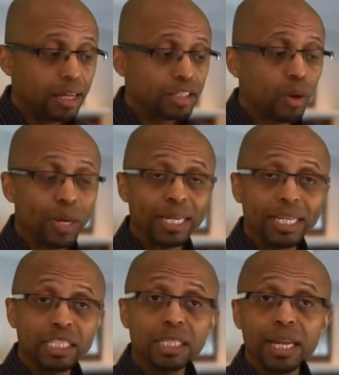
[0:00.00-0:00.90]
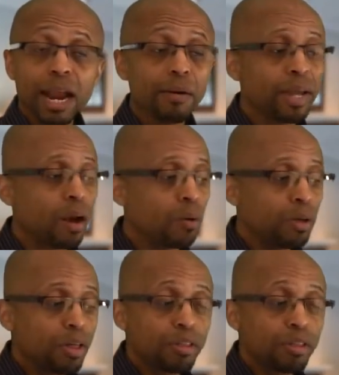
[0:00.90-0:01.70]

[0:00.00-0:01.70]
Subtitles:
So in this scenario,